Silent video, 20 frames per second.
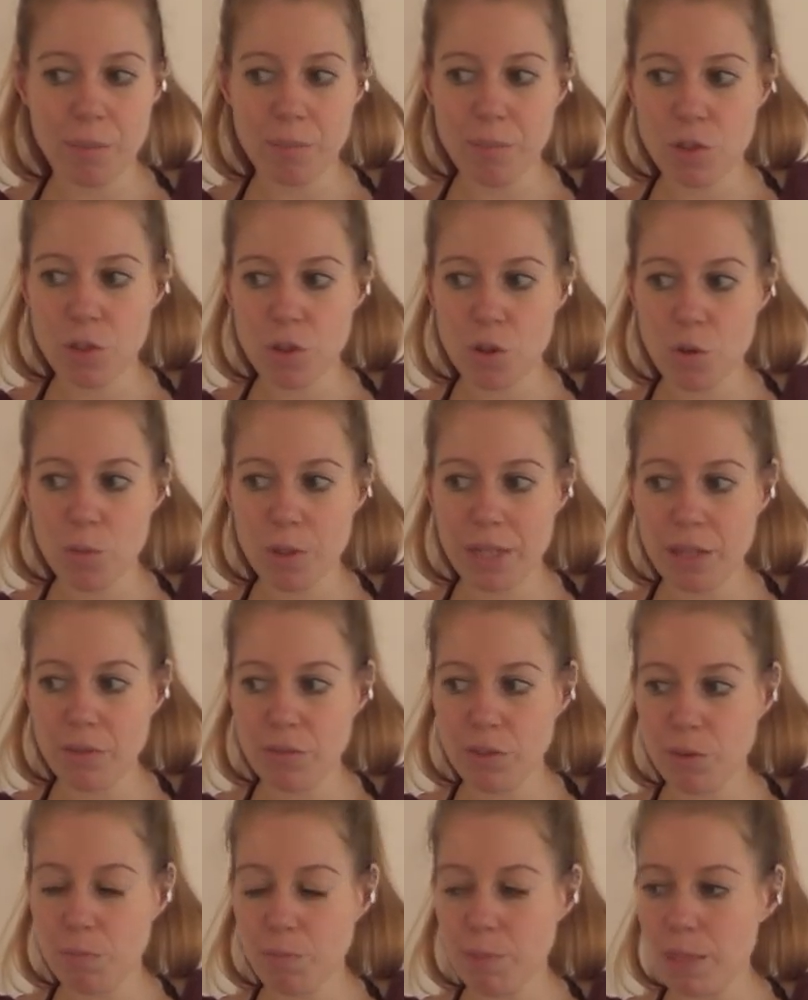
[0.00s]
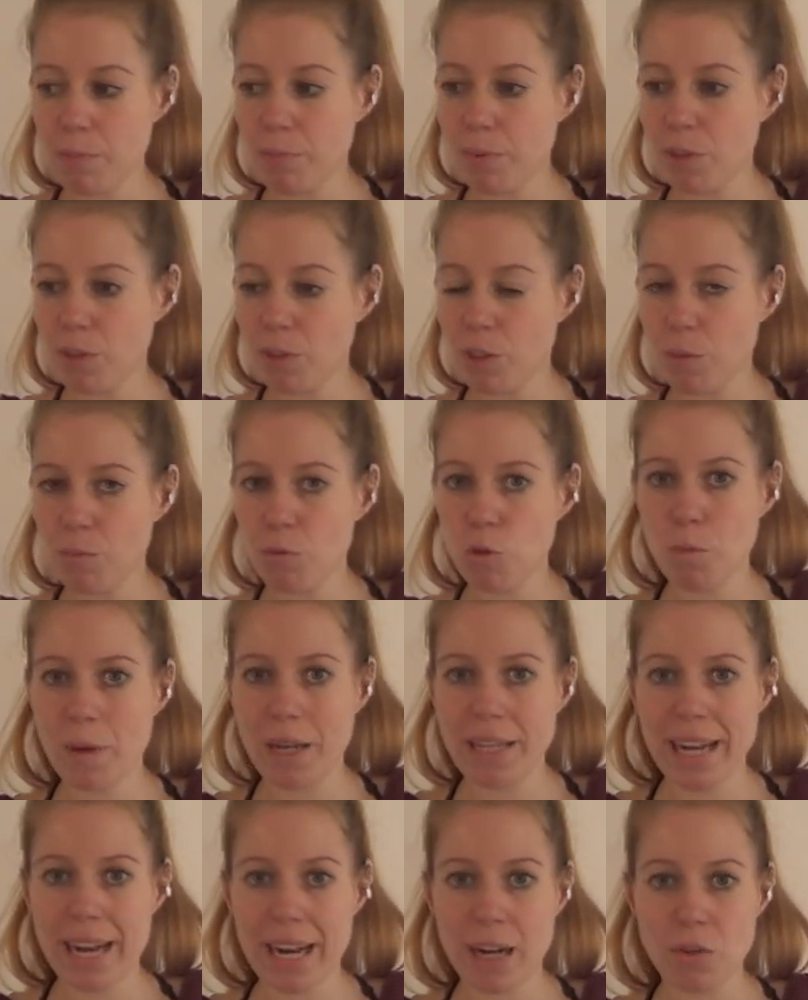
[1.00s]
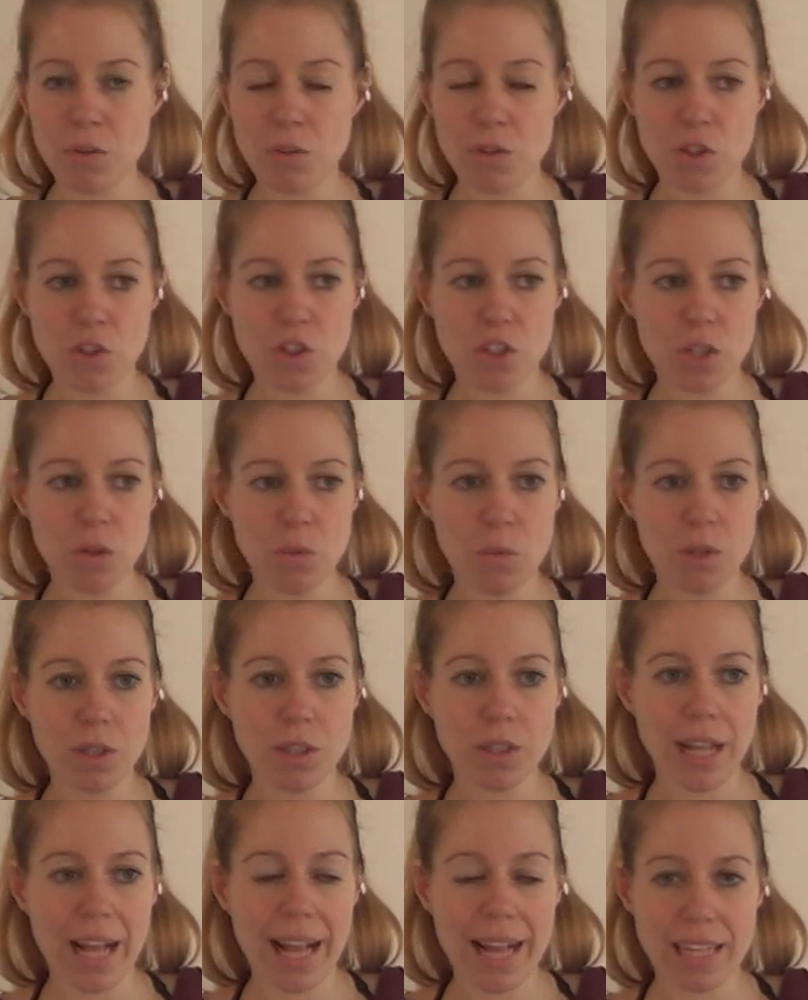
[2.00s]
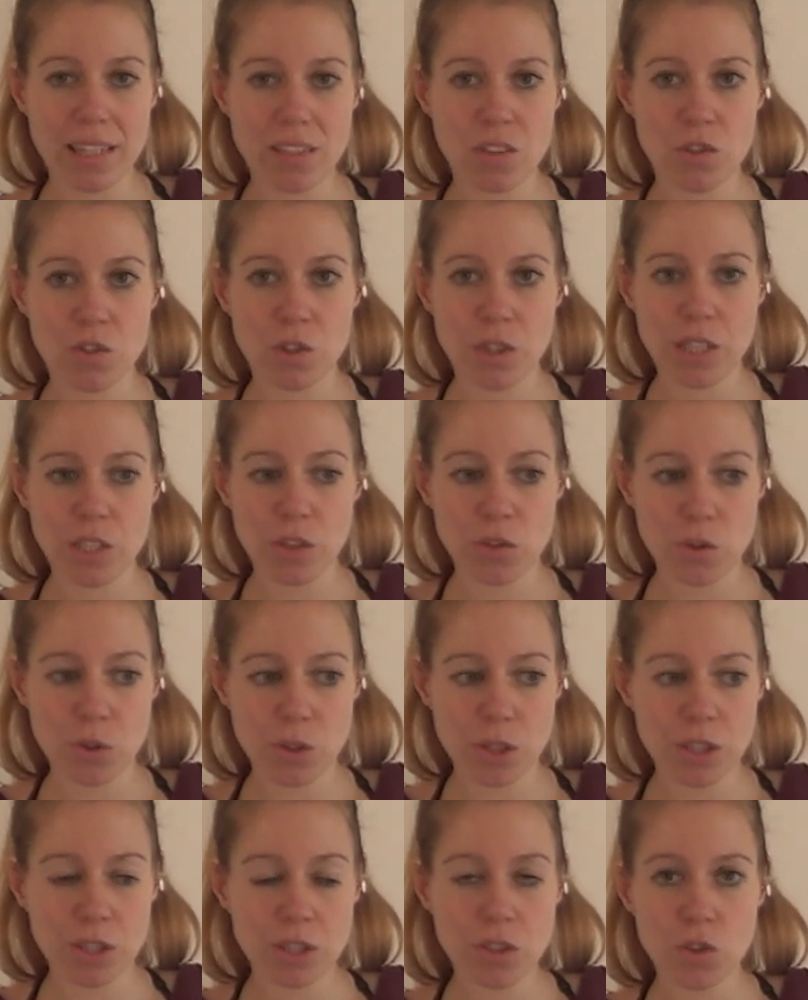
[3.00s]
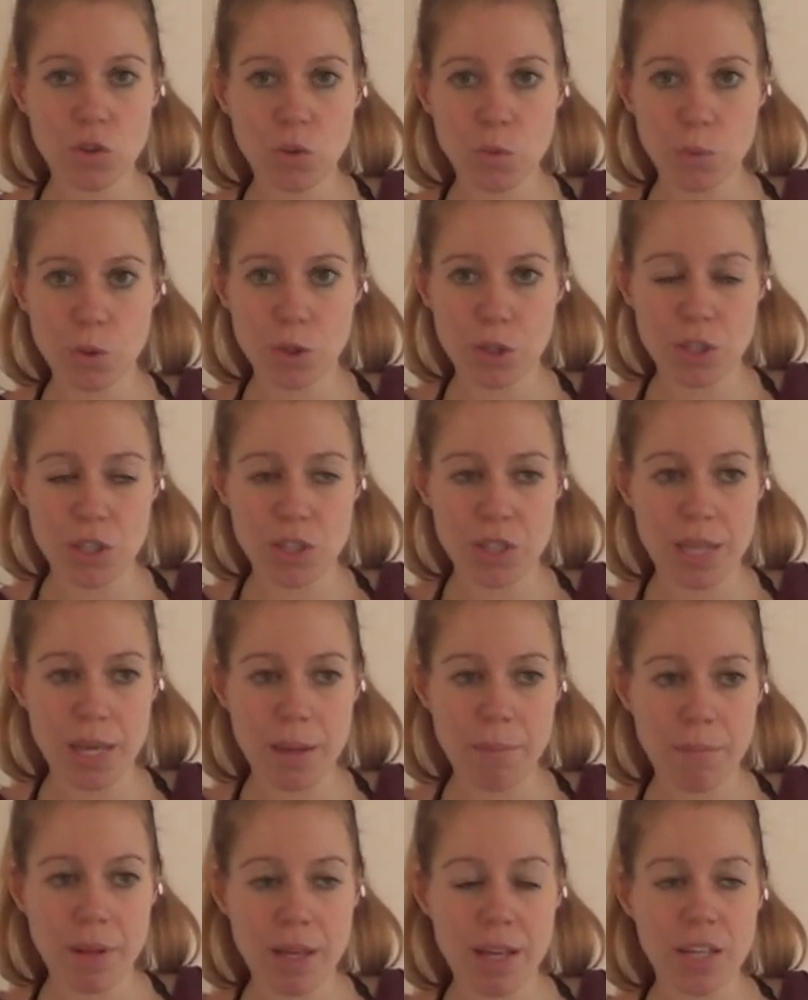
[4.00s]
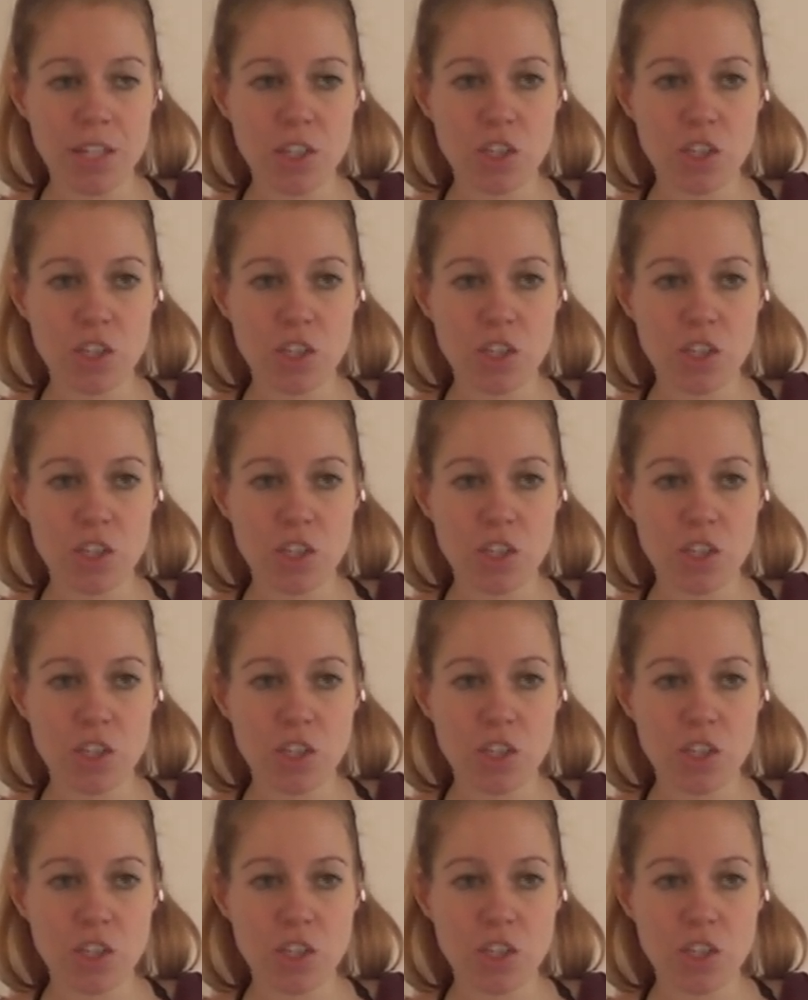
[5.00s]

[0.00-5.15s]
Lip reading: So whenever people come to my house, she will act territorial towards them.